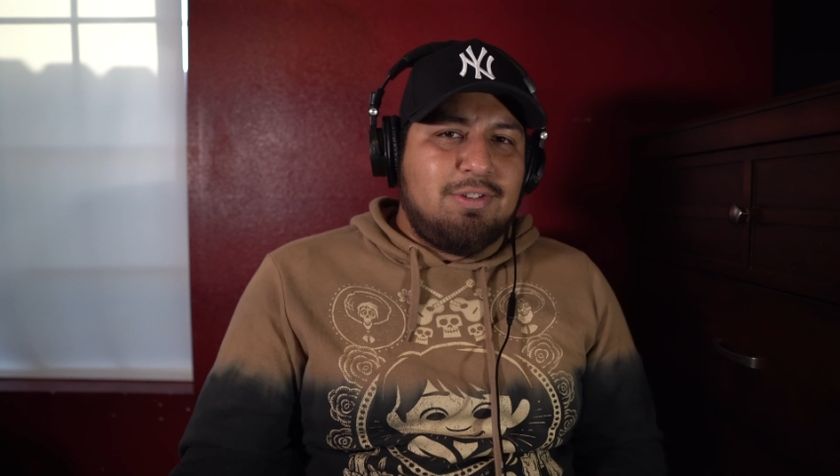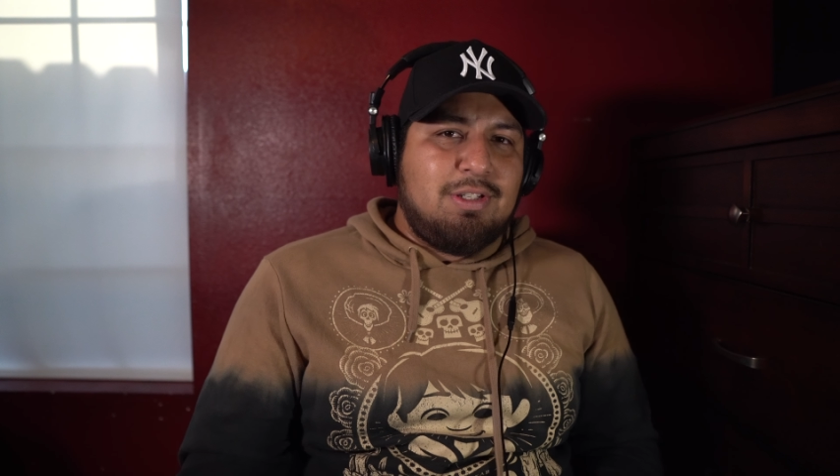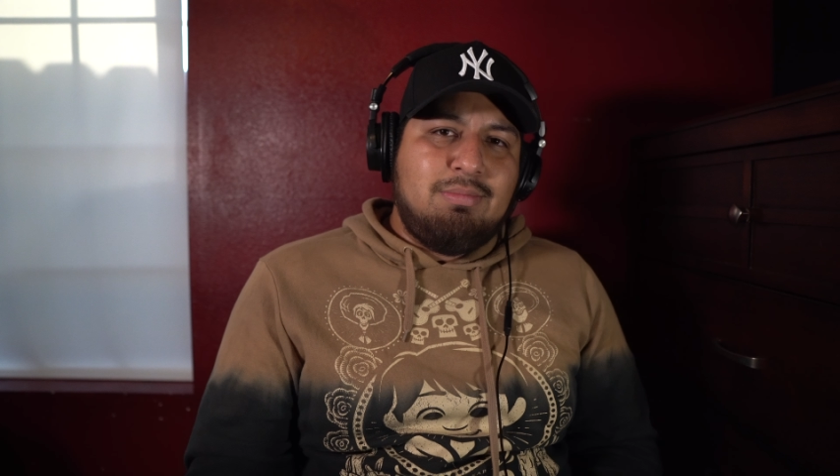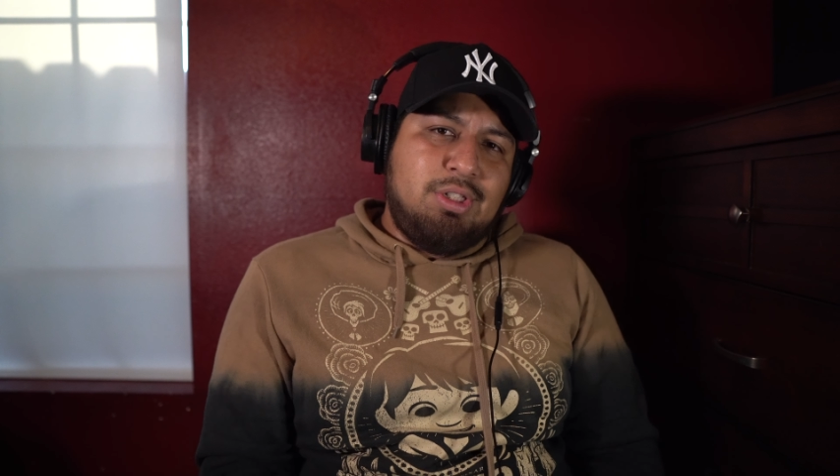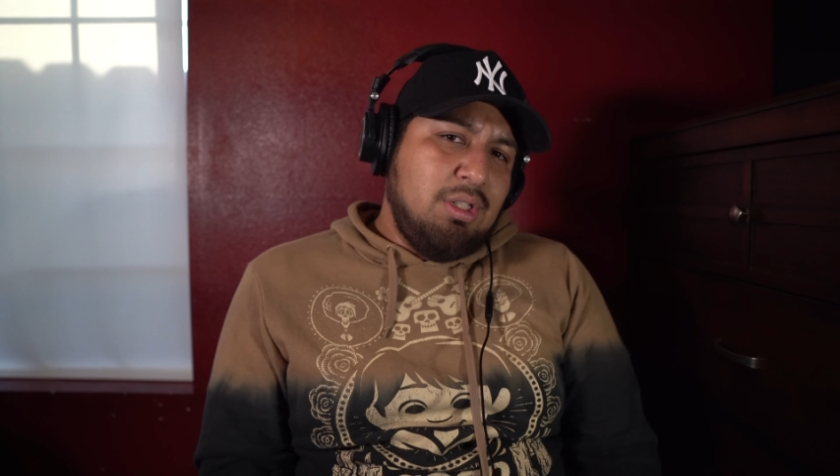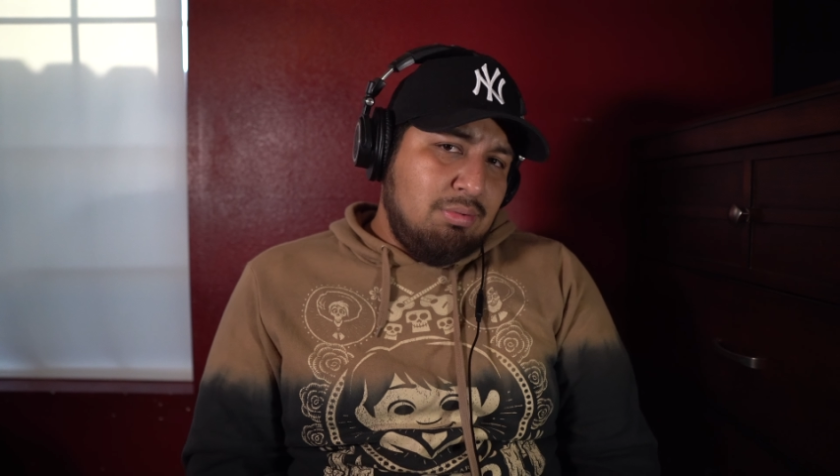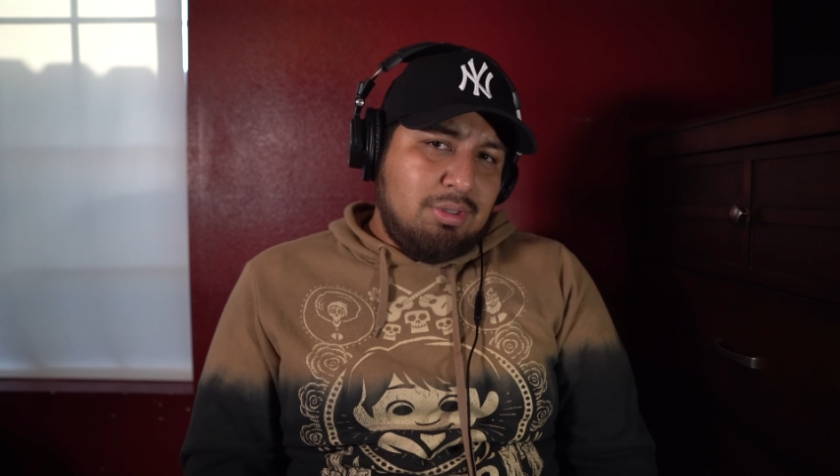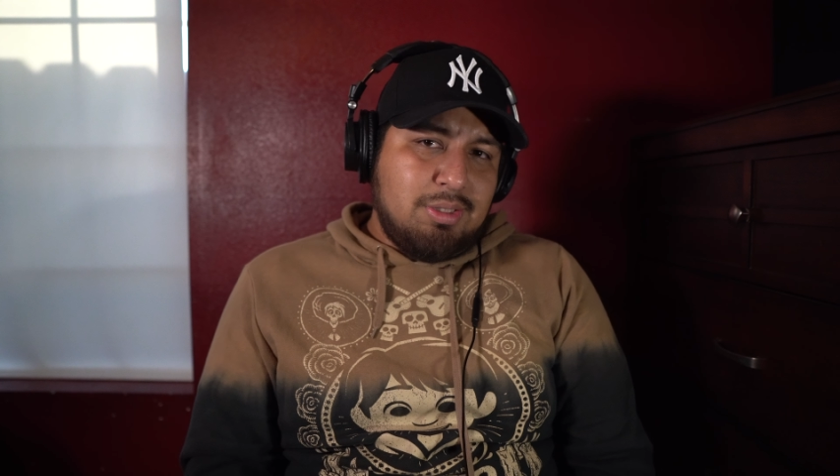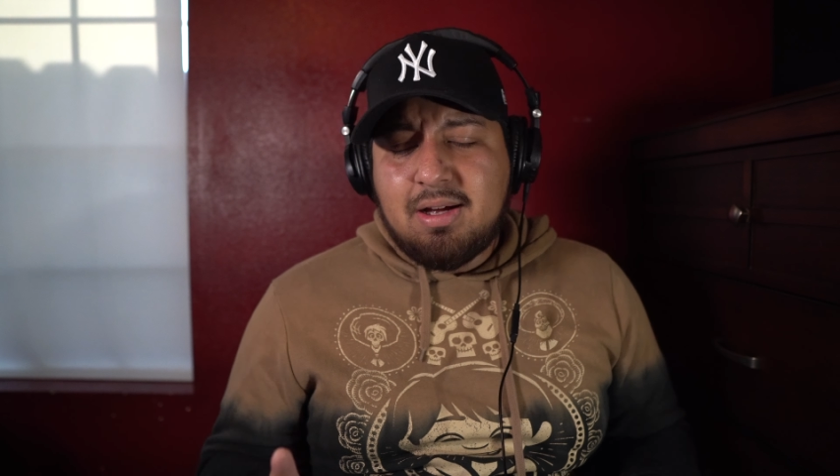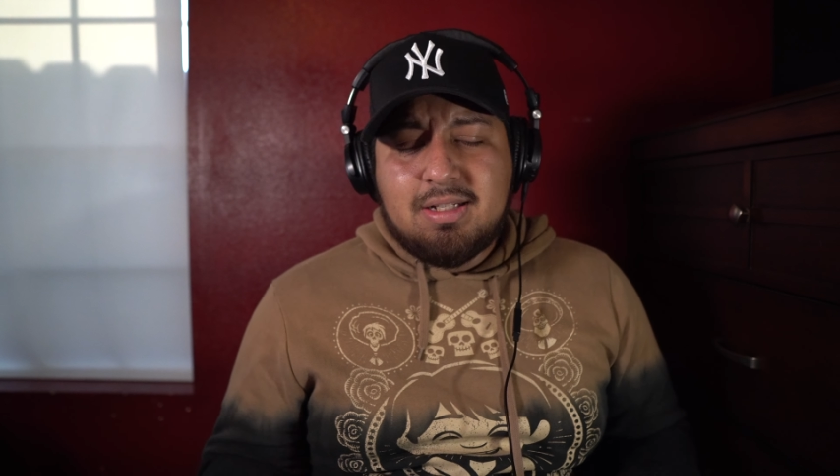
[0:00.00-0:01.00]
for some
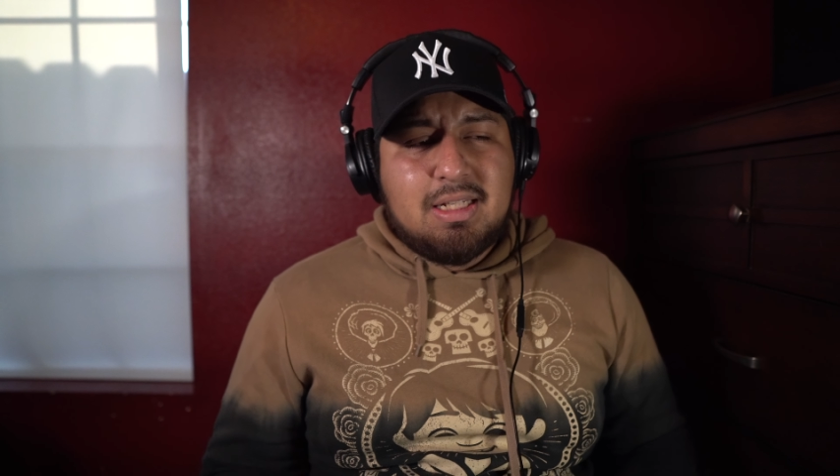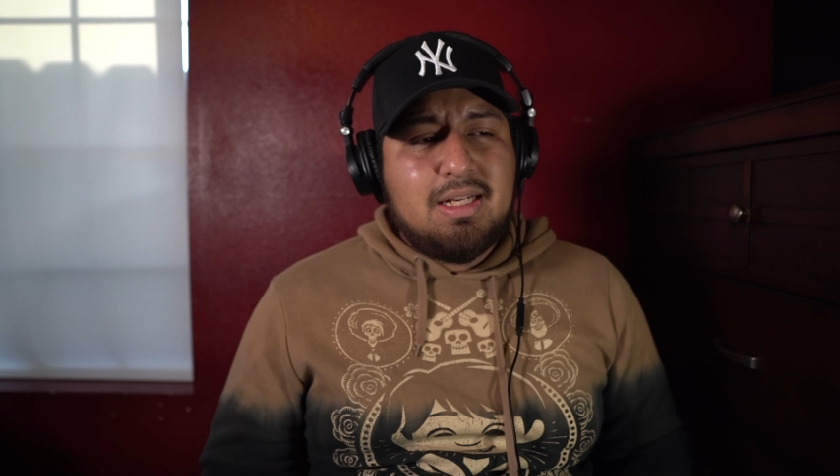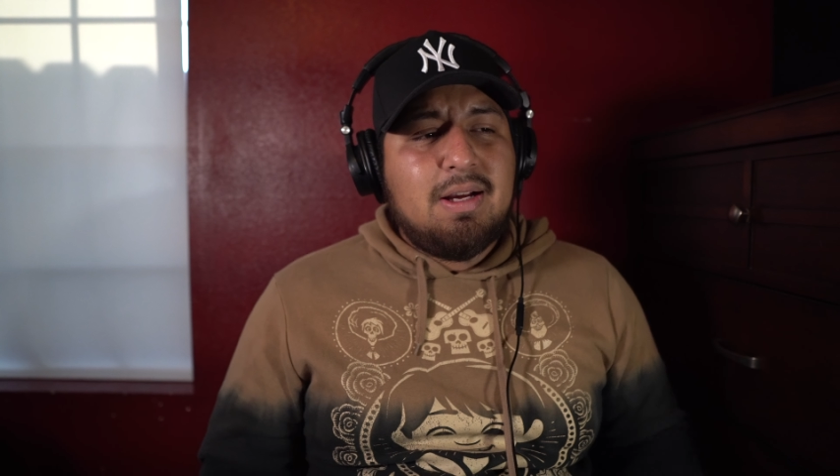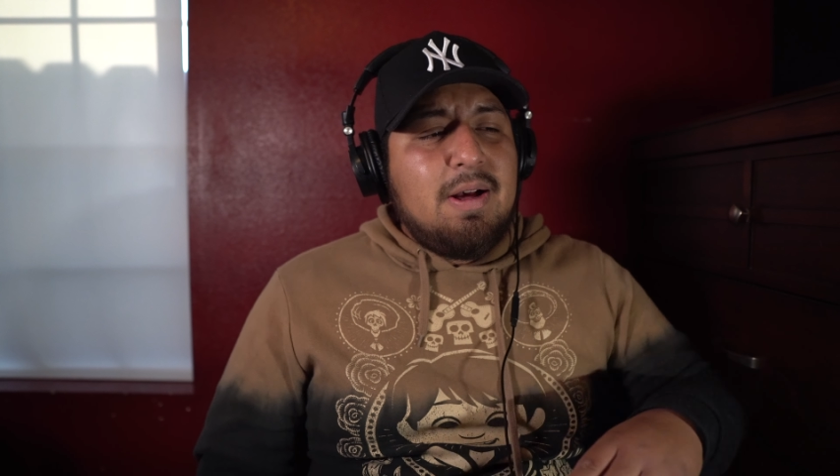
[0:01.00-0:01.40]
shoes. See,